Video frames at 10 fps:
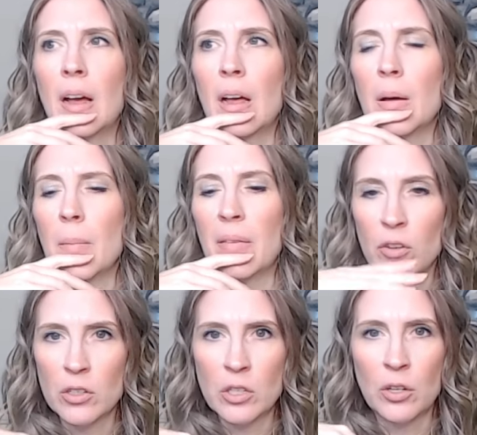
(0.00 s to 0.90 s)
Um, I
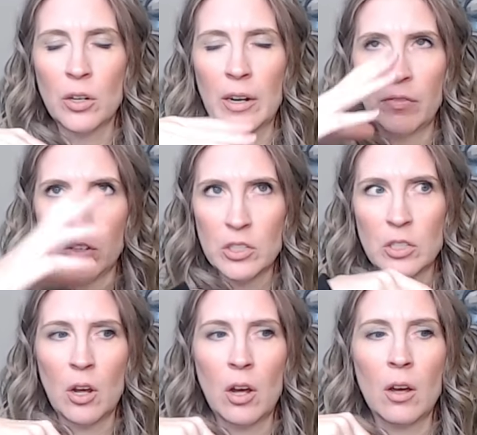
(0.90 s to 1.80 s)
first heard, I first
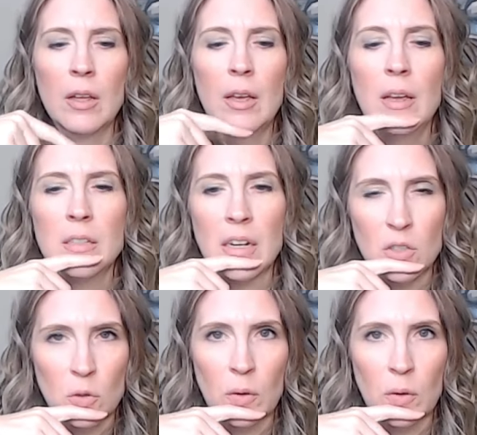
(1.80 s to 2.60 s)
saw Dr.